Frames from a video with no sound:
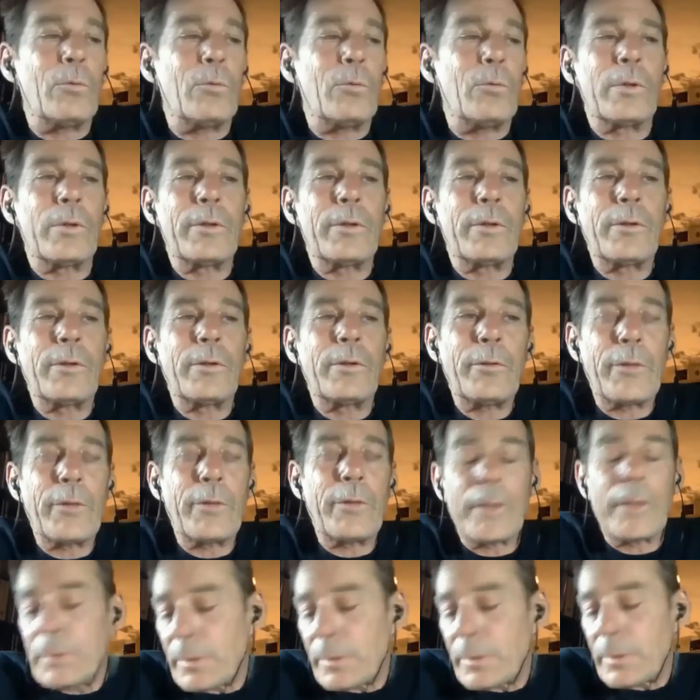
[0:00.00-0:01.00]
one of the
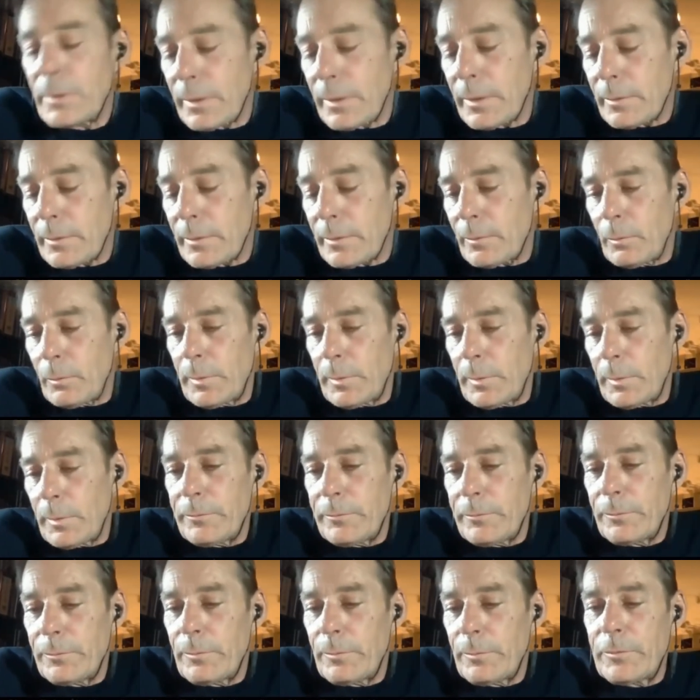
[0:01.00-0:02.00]
things that
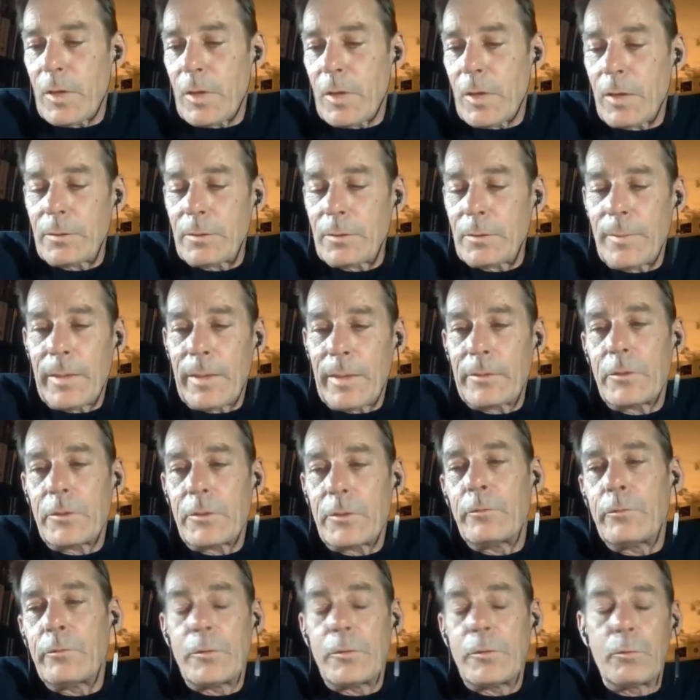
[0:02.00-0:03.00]
we've we've talked about, and
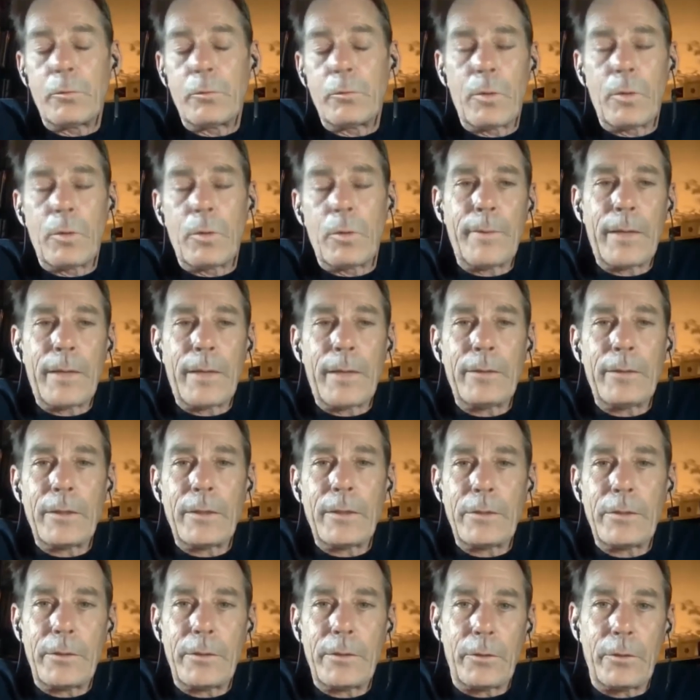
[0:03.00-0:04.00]
you you wrote about
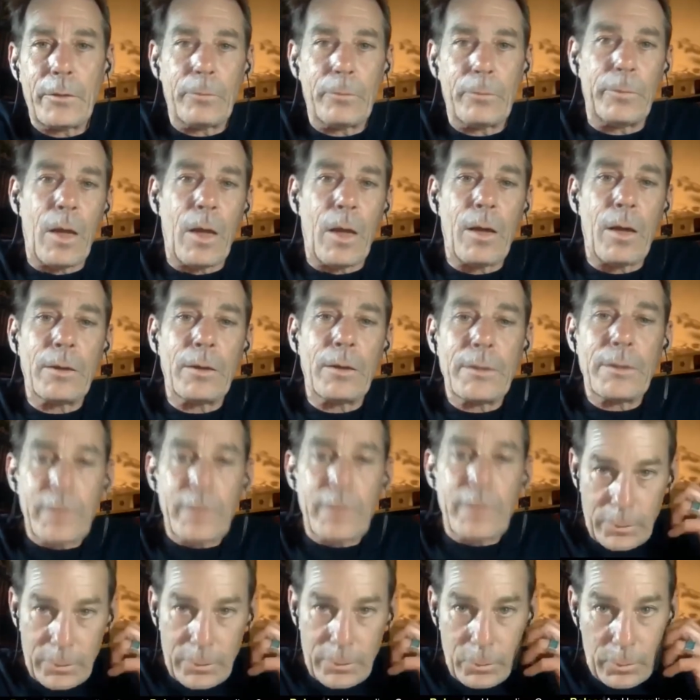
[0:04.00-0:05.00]
this in your blogs,
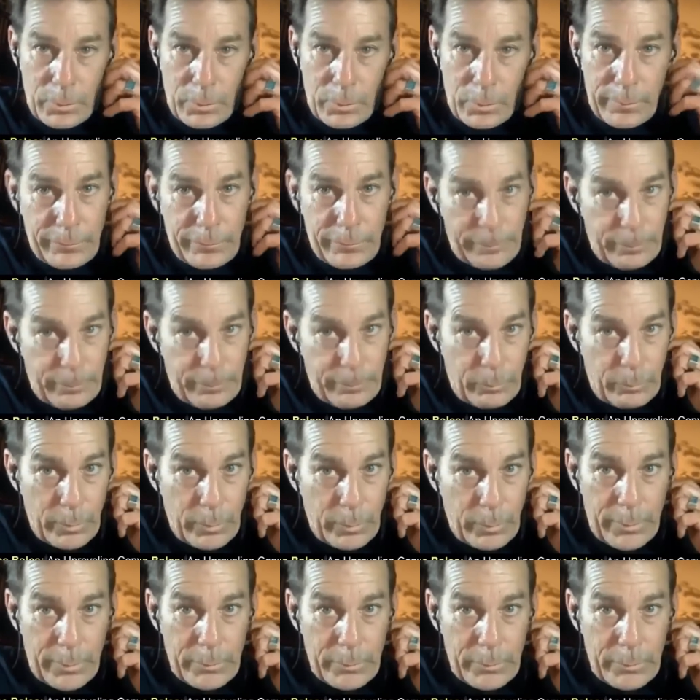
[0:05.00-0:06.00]
and it's sort of
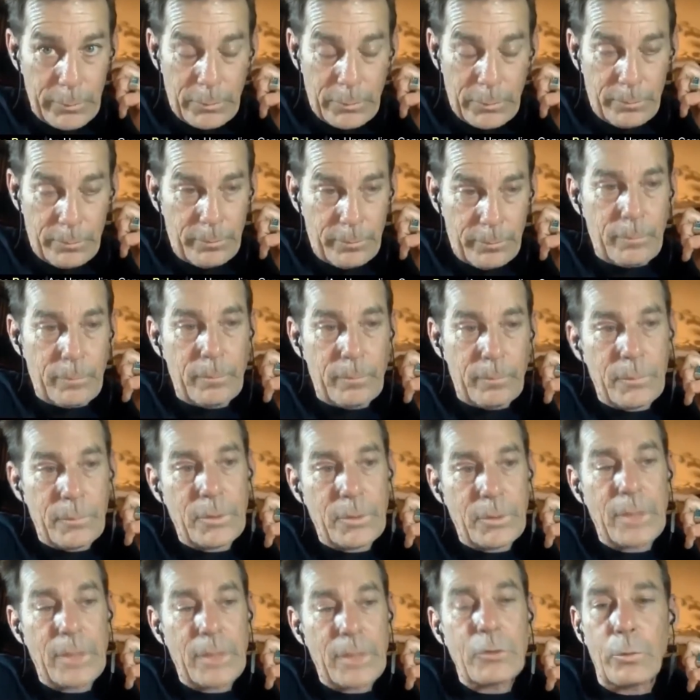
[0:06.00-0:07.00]
one of those
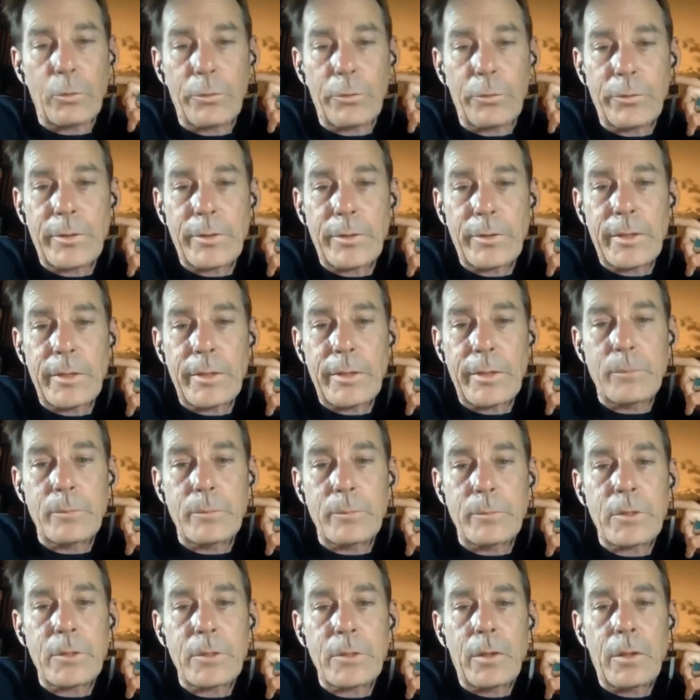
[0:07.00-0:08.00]
central
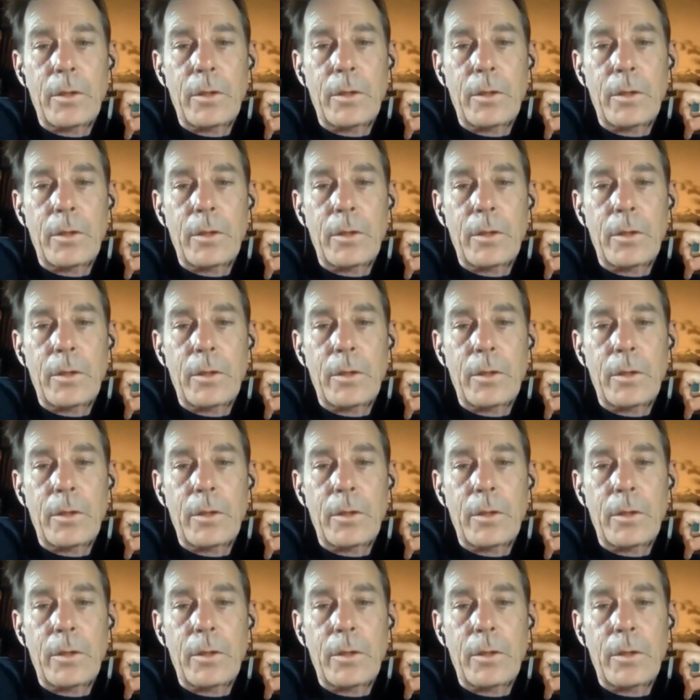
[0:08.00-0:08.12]
themes